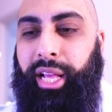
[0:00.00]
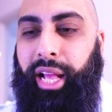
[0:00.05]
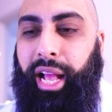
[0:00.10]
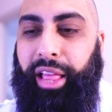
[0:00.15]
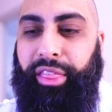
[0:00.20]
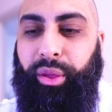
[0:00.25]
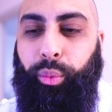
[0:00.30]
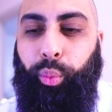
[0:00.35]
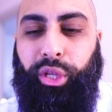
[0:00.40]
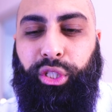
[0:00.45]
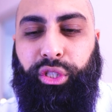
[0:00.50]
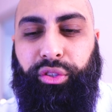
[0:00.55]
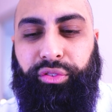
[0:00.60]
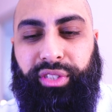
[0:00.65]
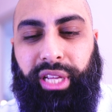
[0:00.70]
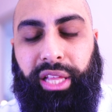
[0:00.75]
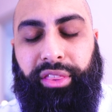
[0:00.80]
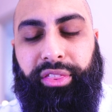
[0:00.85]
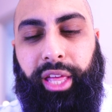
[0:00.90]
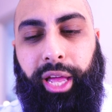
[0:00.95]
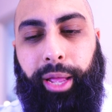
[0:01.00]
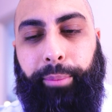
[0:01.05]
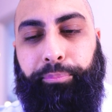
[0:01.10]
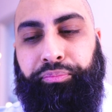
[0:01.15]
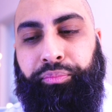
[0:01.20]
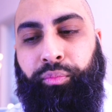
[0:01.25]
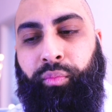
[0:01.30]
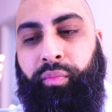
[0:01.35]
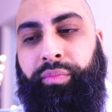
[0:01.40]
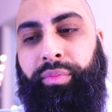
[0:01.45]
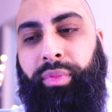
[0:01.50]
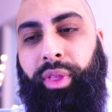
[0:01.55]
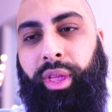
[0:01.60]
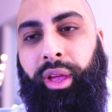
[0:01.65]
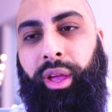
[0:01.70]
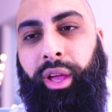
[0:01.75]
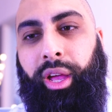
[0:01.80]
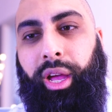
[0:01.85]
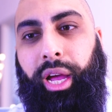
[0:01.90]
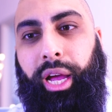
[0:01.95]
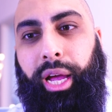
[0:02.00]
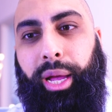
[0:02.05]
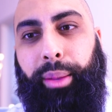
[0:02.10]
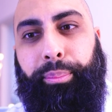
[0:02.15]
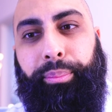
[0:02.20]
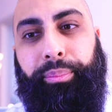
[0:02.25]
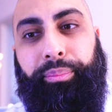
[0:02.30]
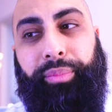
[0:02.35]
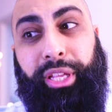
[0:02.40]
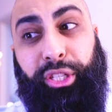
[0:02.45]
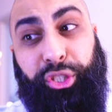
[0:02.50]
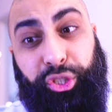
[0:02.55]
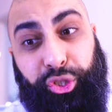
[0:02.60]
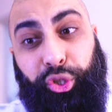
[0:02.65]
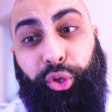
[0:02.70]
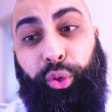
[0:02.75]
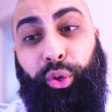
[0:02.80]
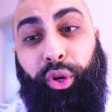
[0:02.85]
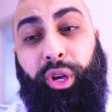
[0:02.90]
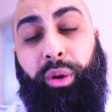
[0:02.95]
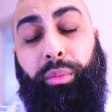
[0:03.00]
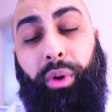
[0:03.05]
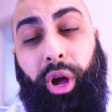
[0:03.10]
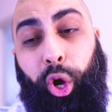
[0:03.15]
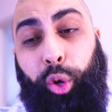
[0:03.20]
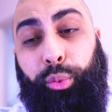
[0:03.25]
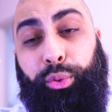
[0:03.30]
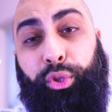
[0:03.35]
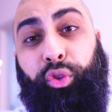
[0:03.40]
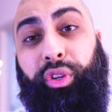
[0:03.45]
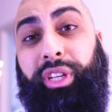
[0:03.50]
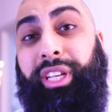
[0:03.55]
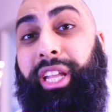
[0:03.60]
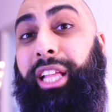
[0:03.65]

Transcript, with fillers: And then once you've done that, Um, it's true, look at my home screen,